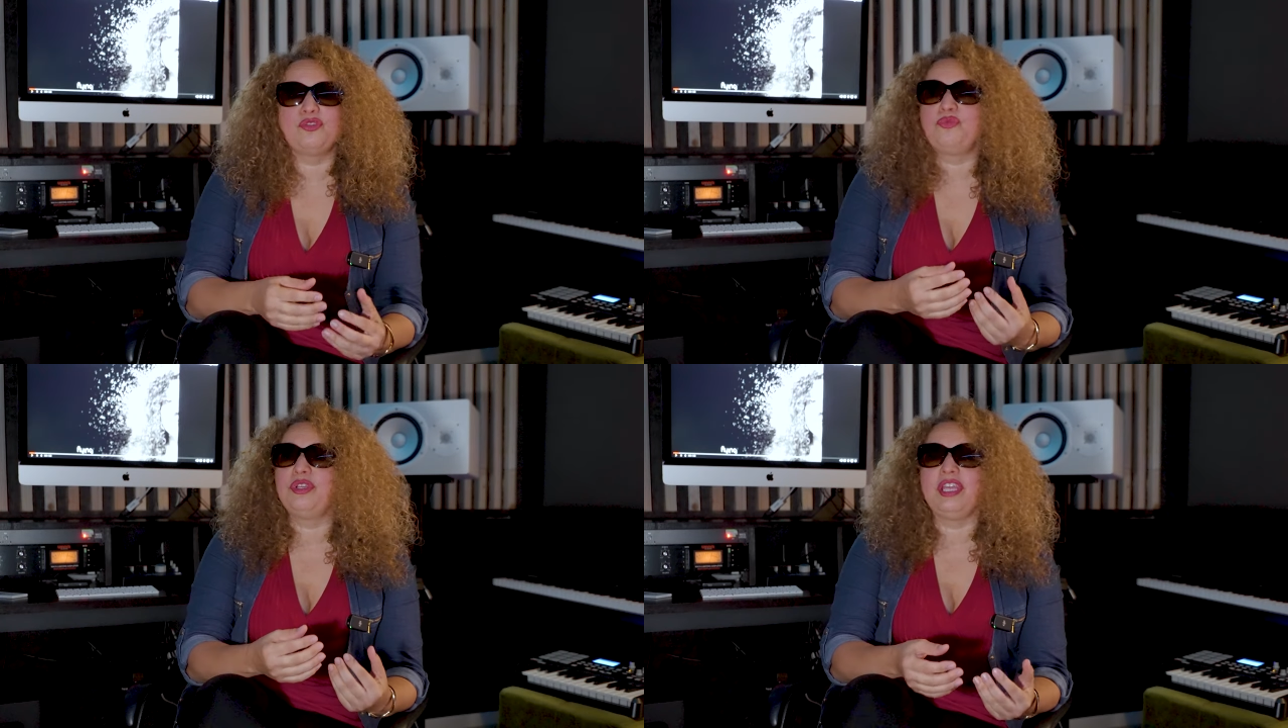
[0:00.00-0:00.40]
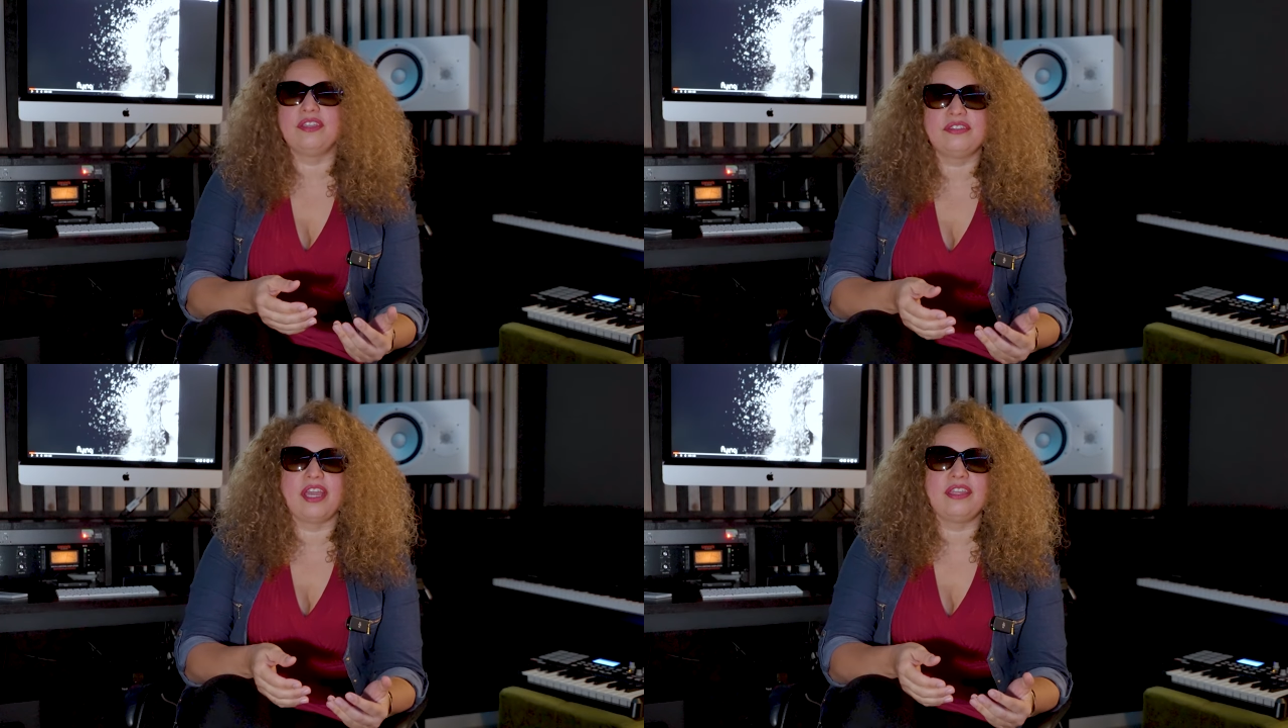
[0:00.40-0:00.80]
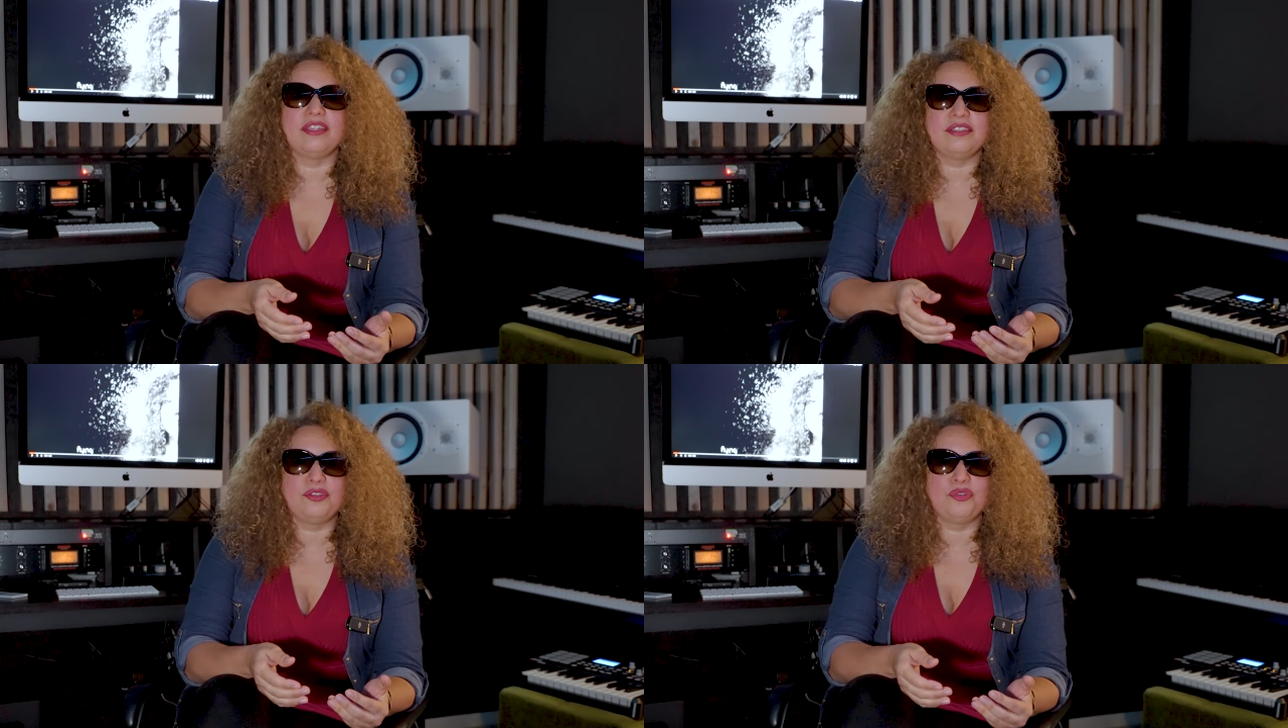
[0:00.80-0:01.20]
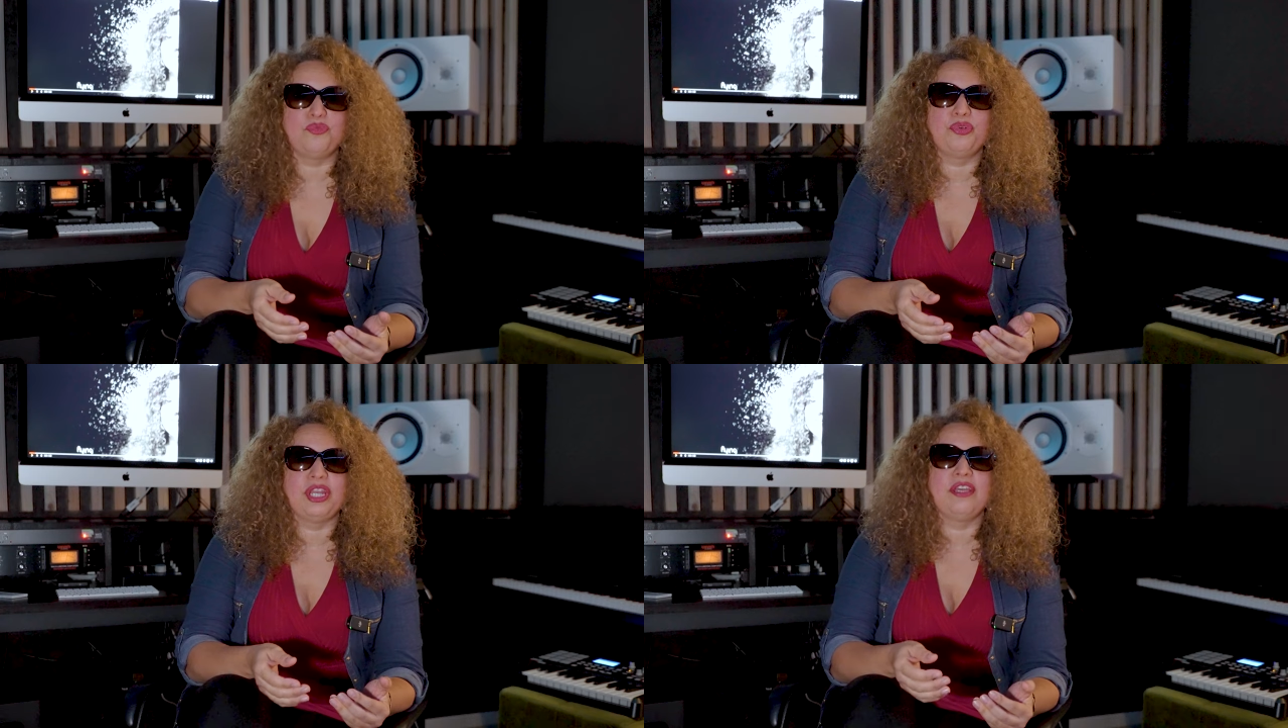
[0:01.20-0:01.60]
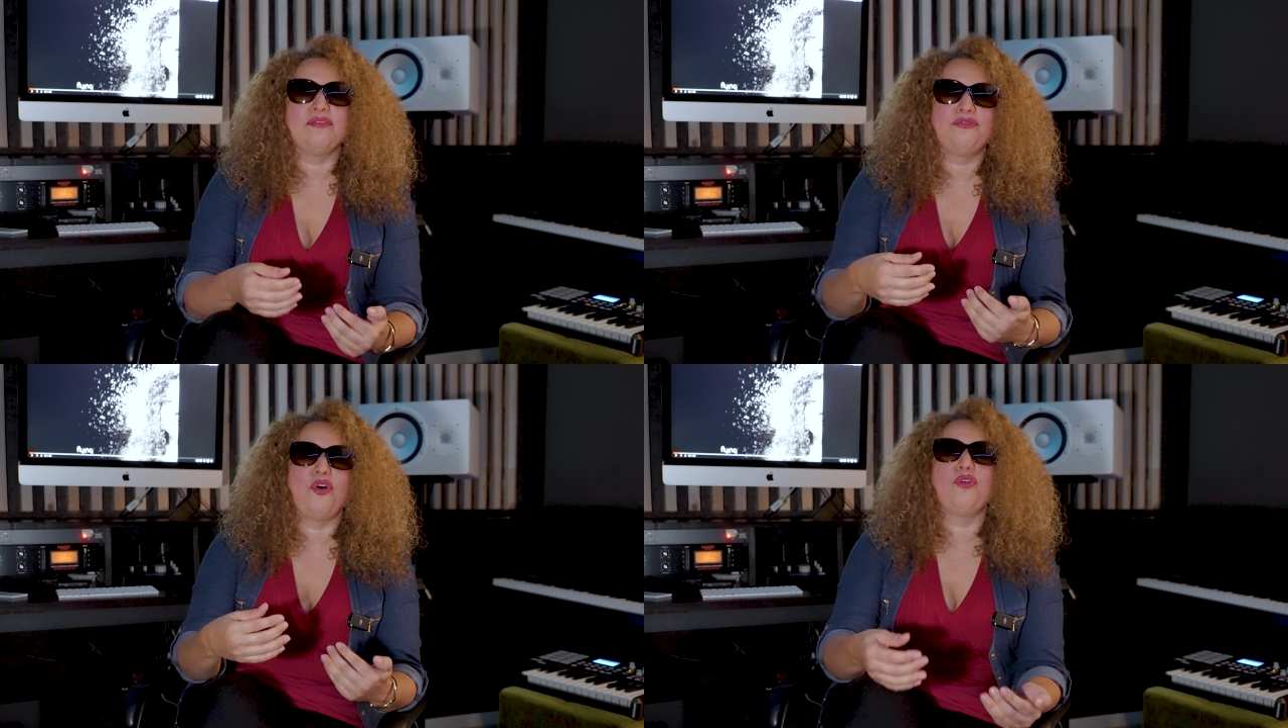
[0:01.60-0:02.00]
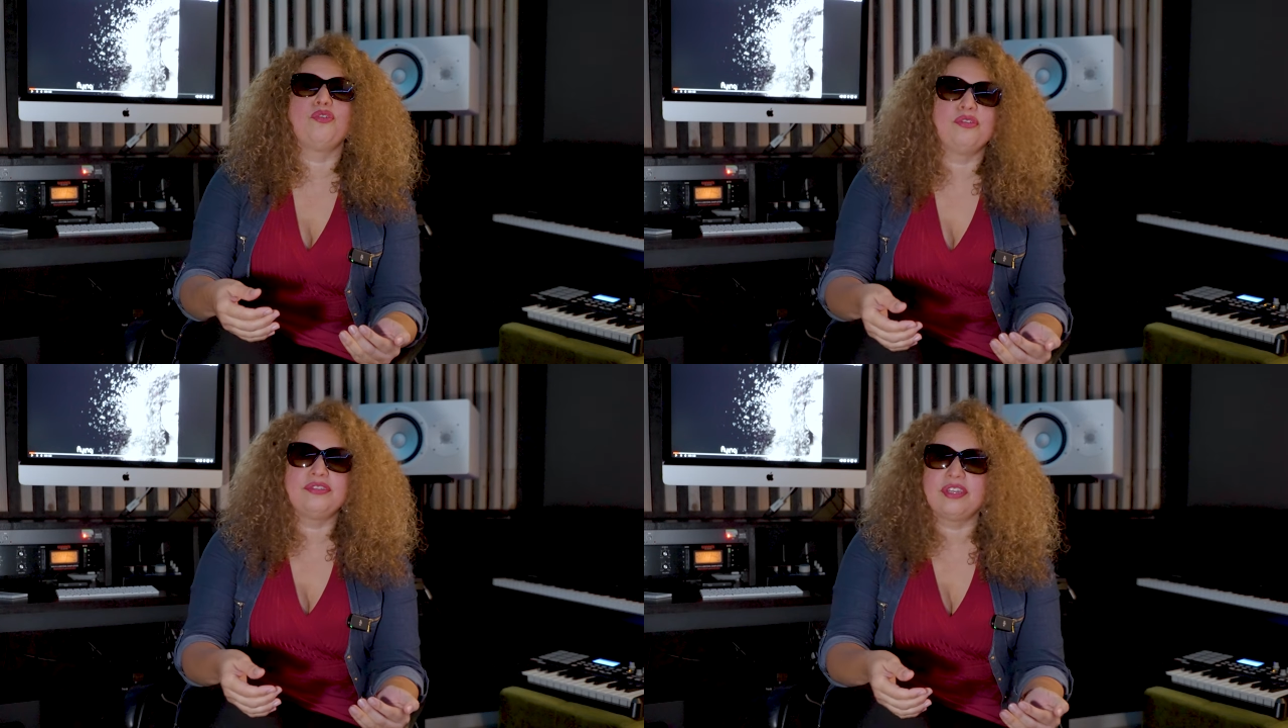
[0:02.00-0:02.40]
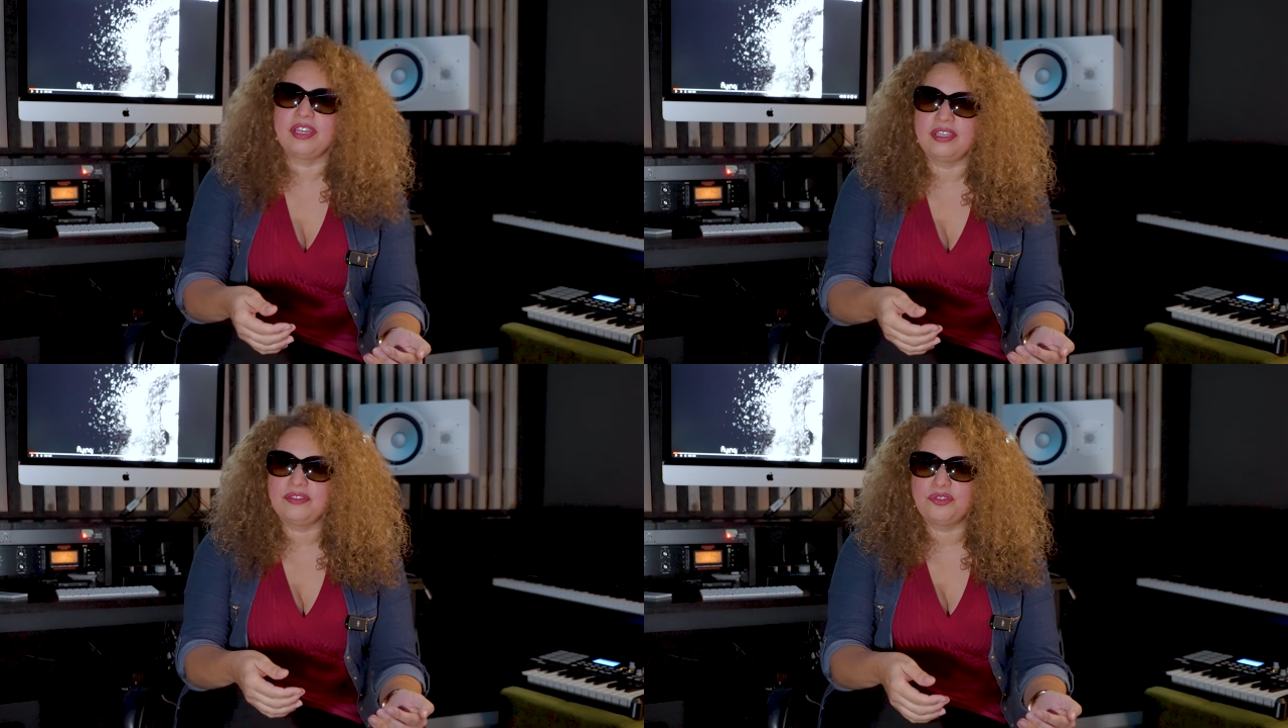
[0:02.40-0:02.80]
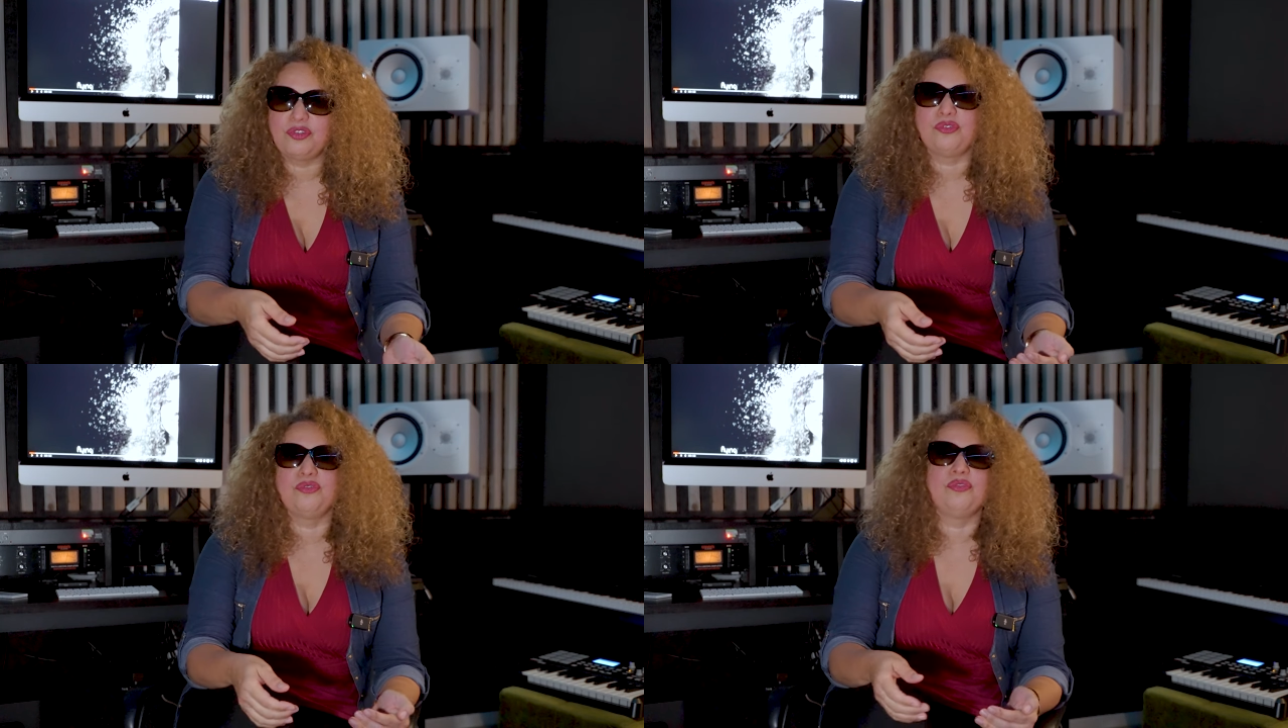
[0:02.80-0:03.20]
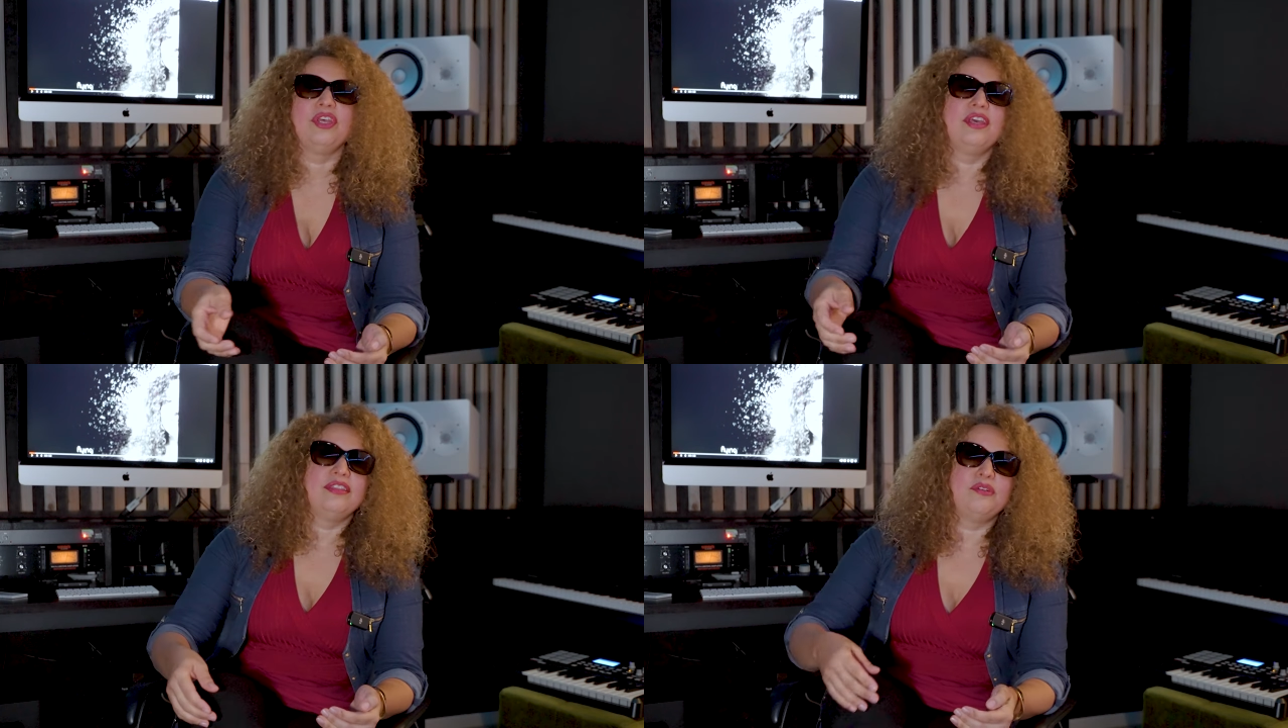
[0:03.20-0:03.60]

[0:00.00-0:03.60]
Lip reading: just really excited to bring vocal studies to